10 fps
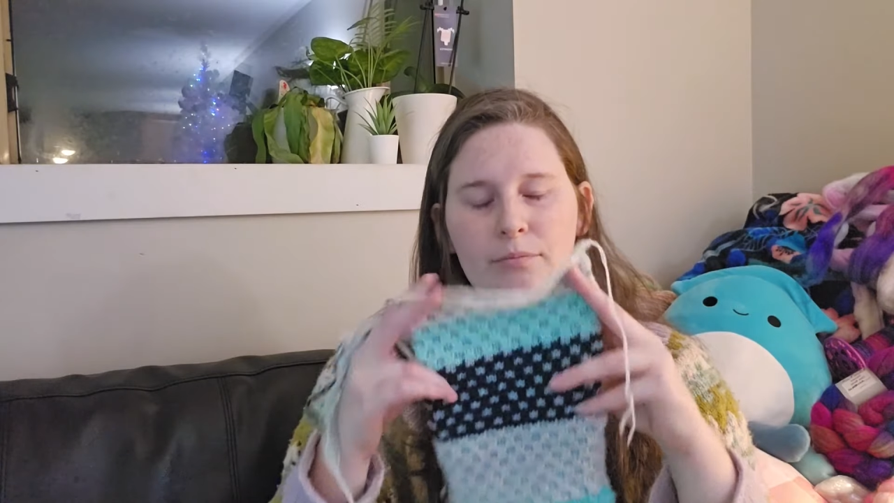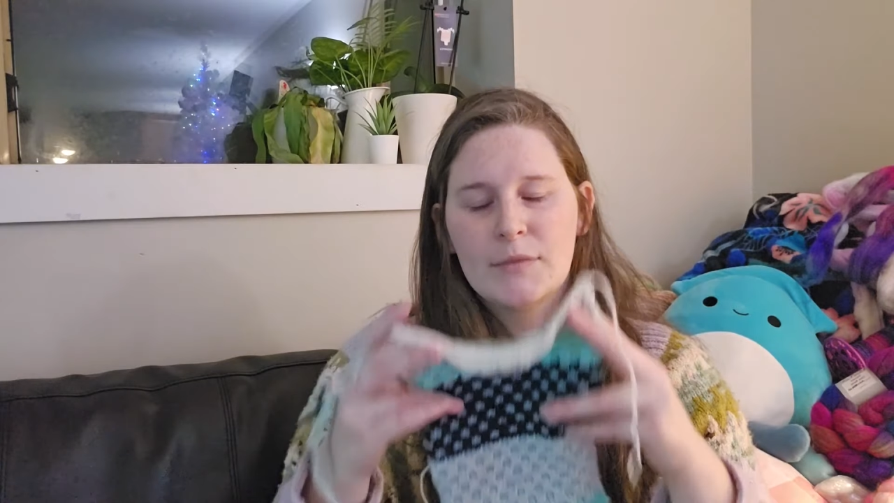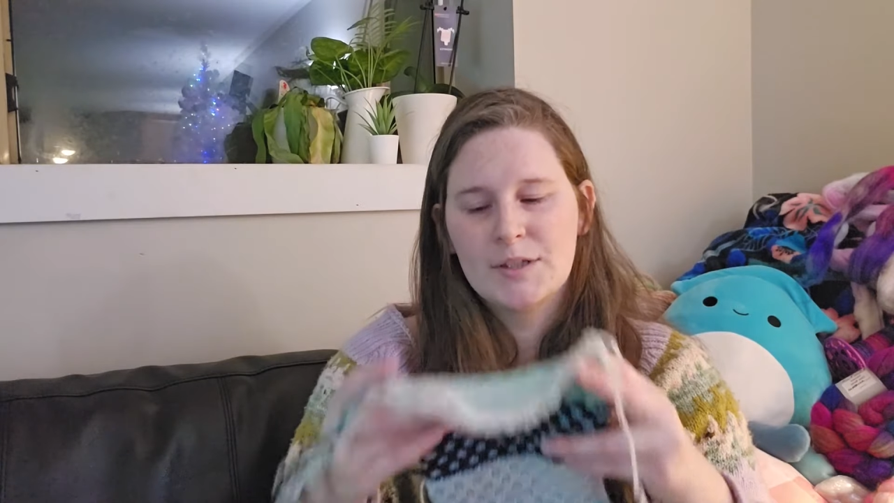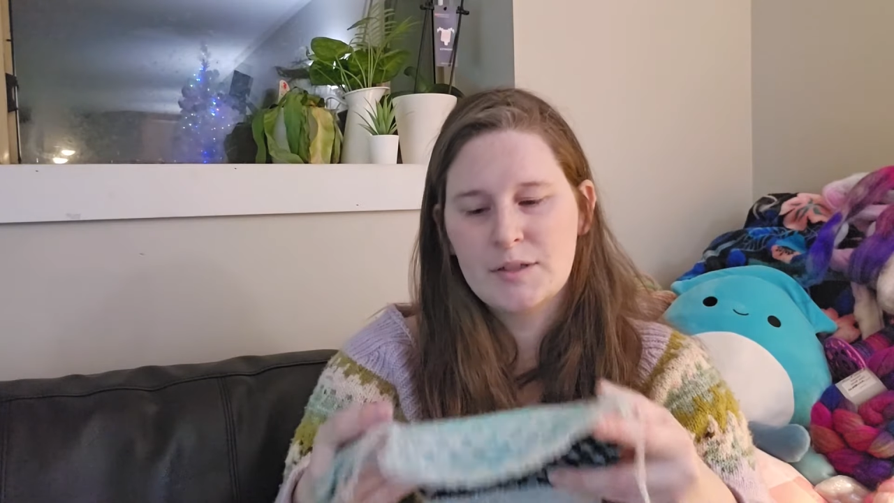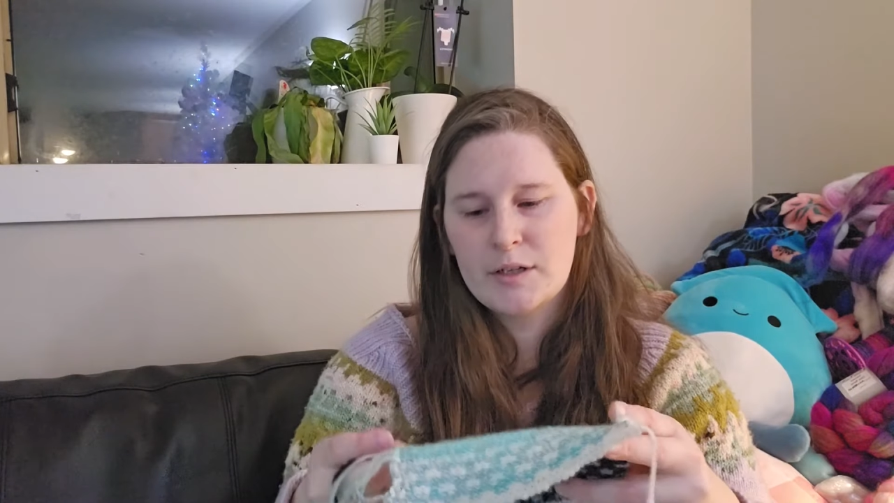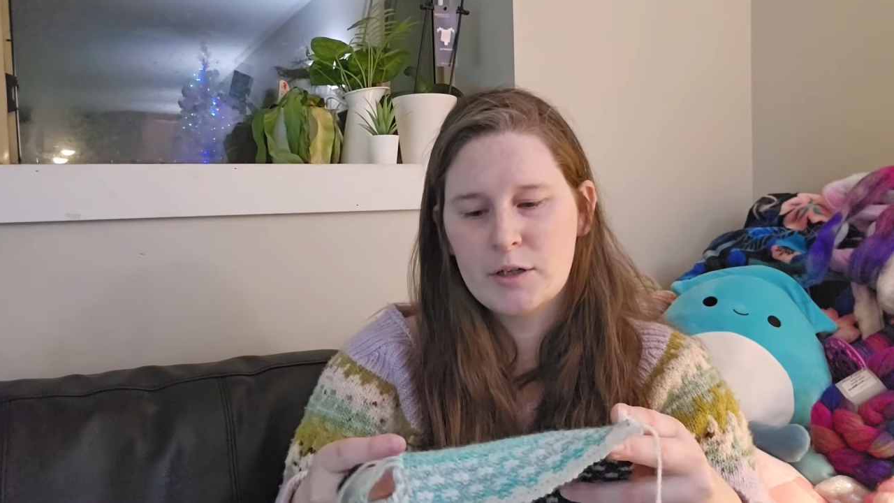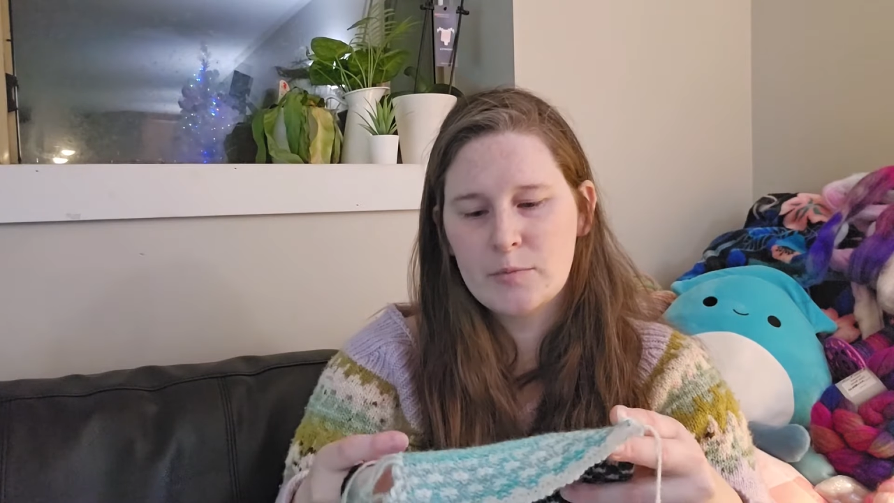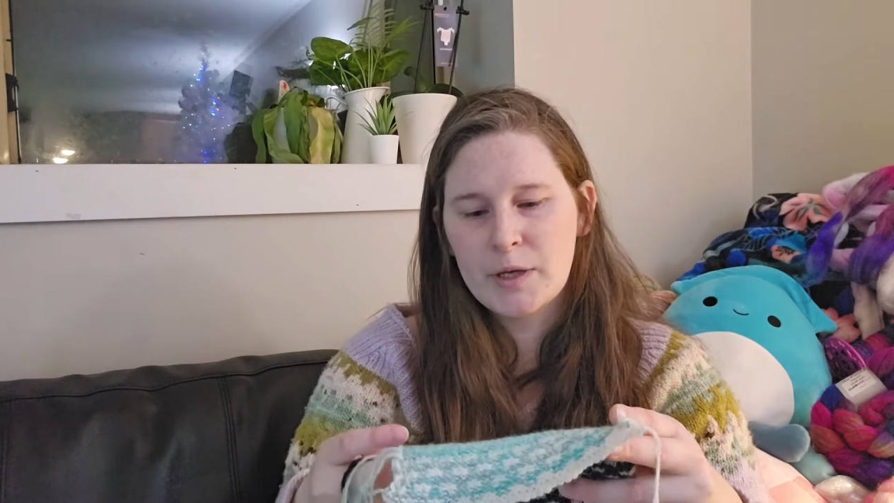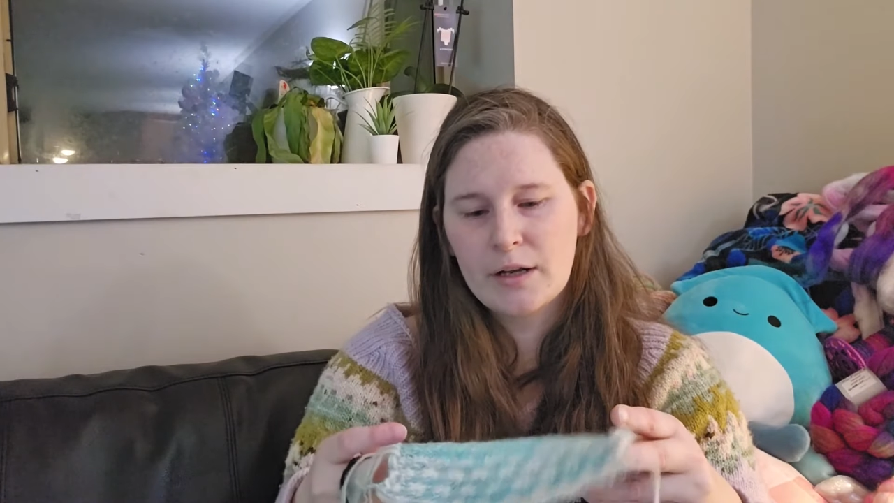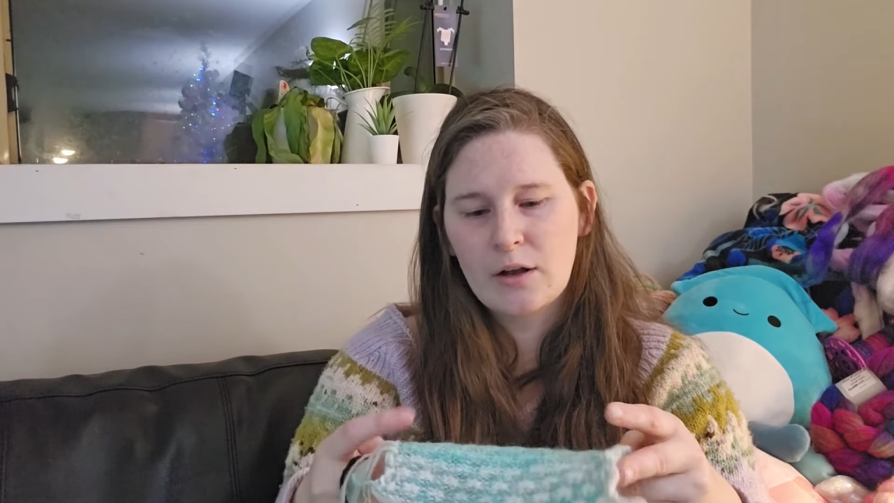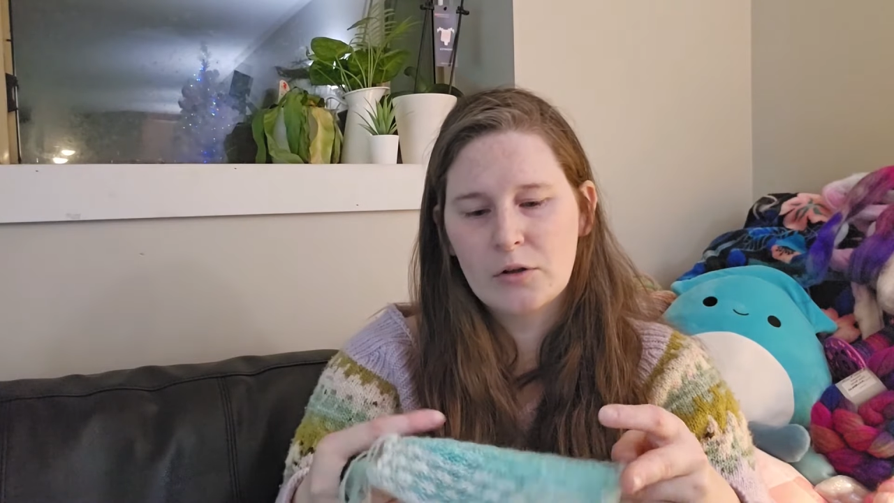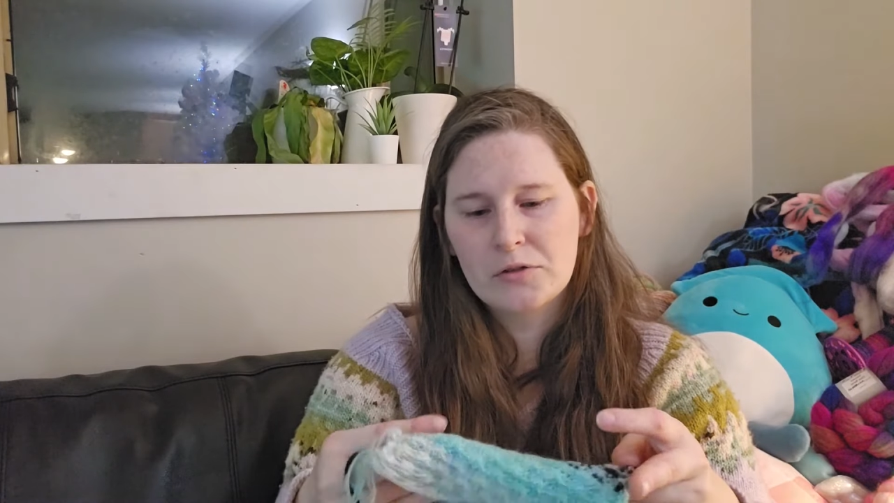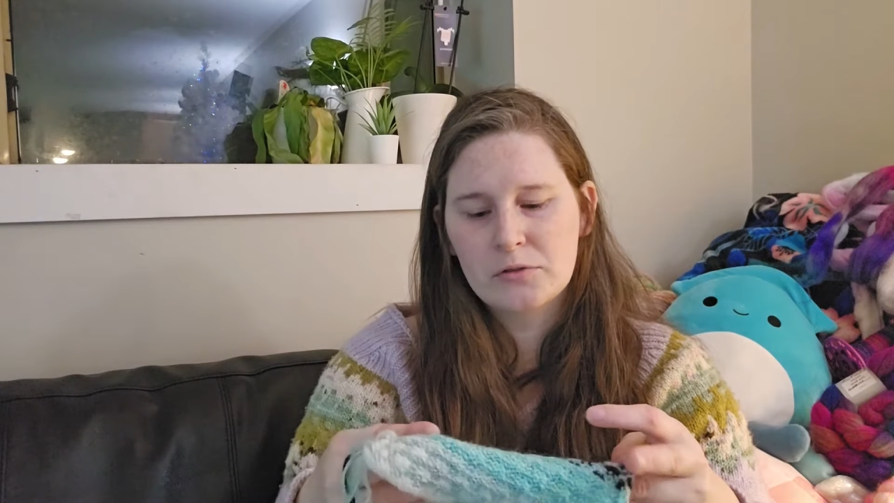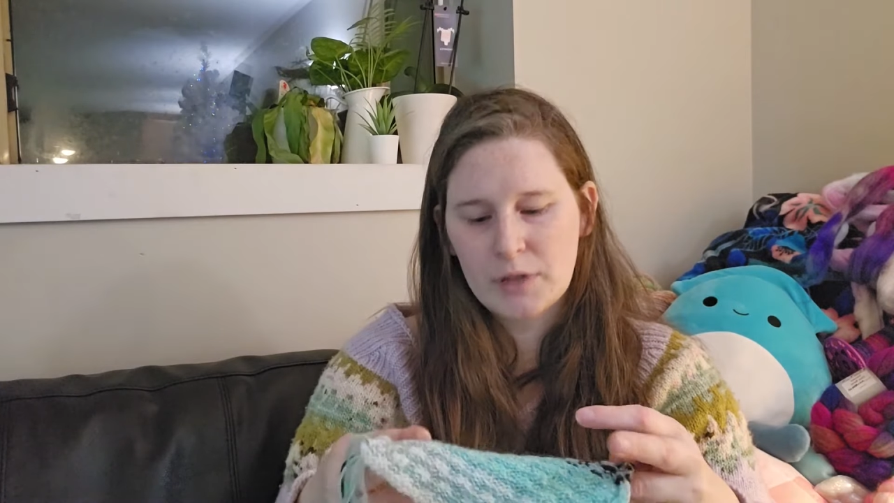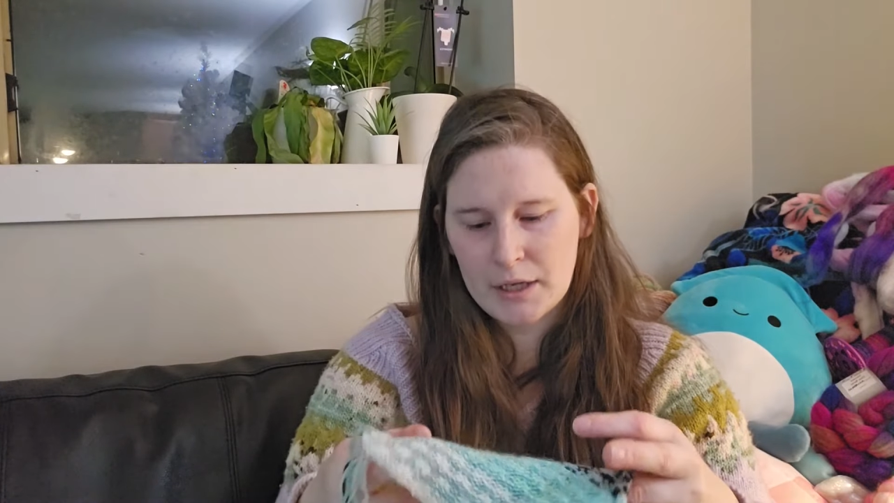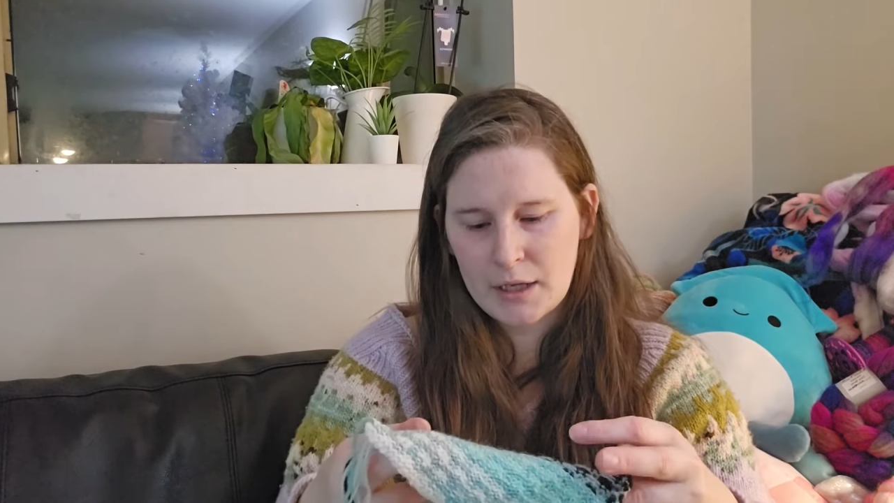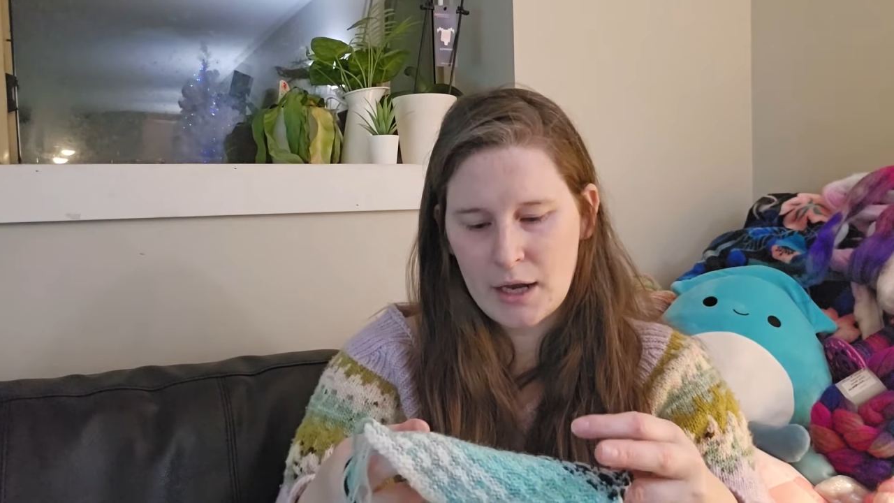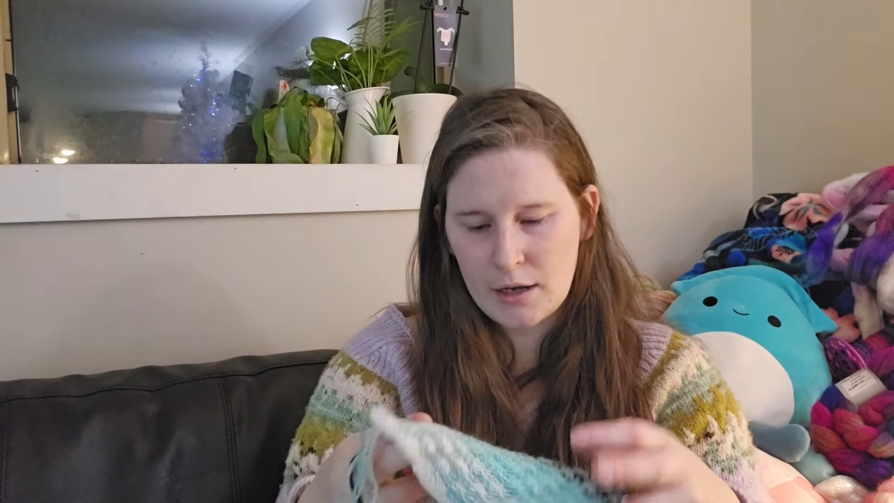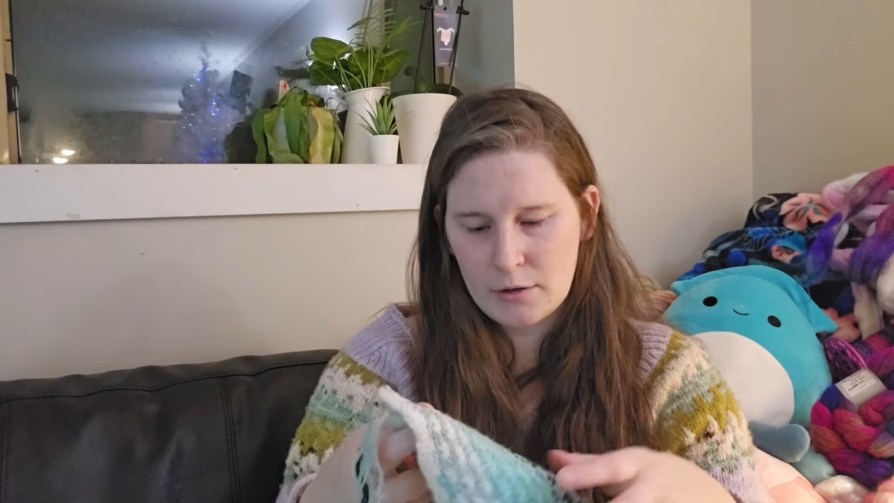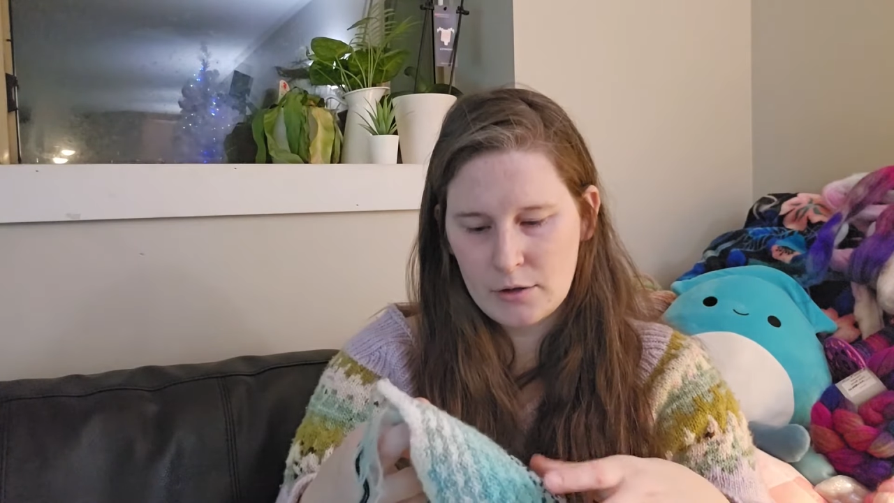this year, but also like
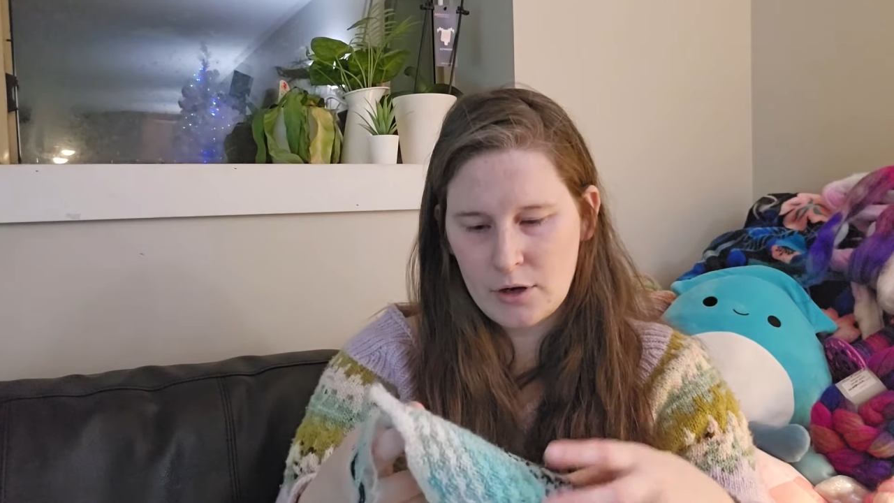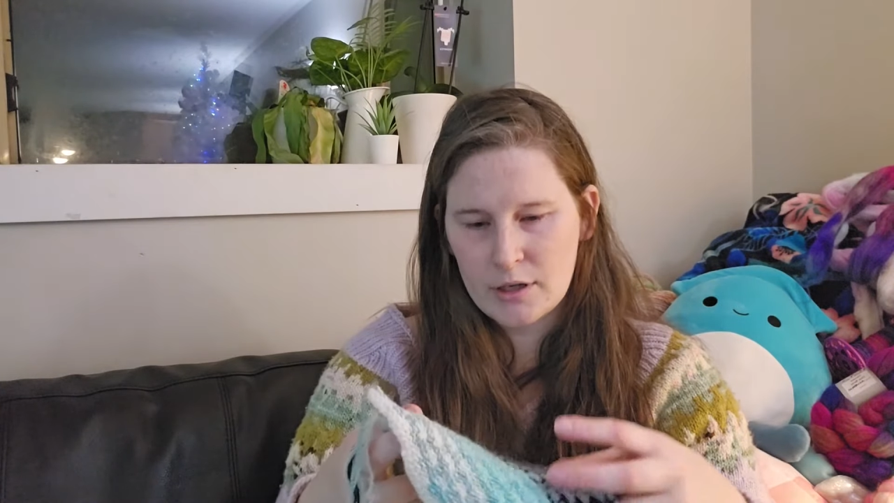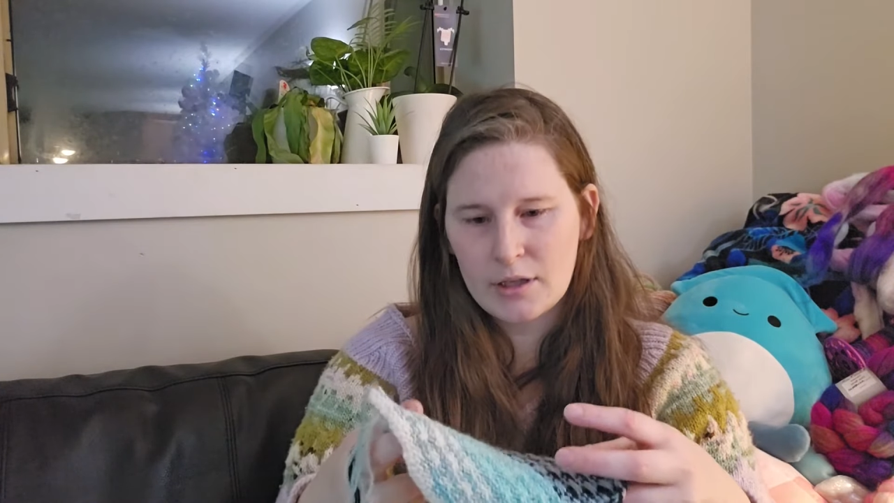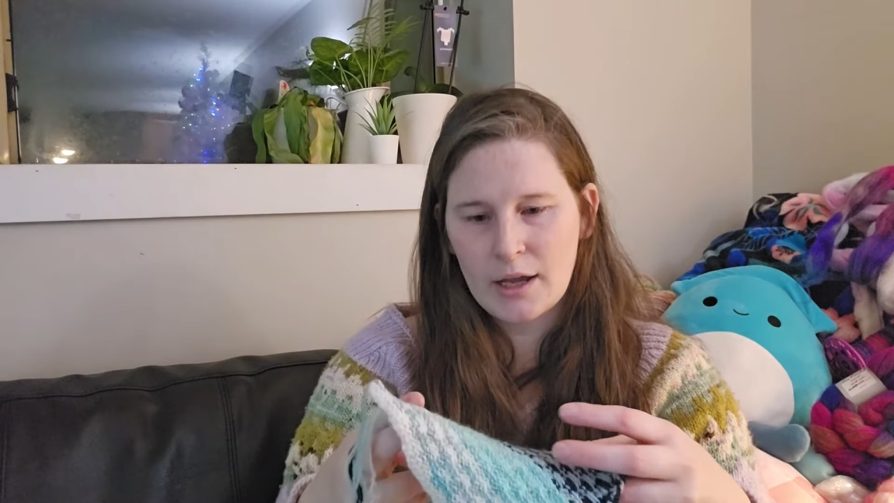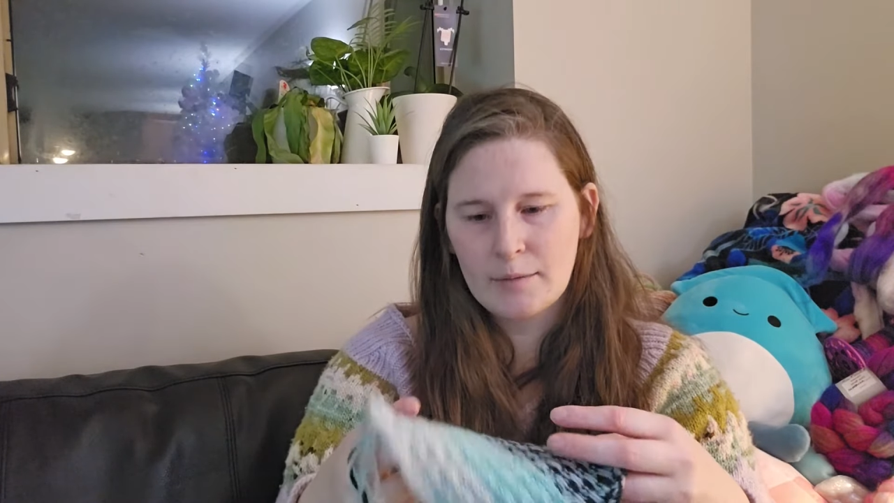I'm not gonna lie,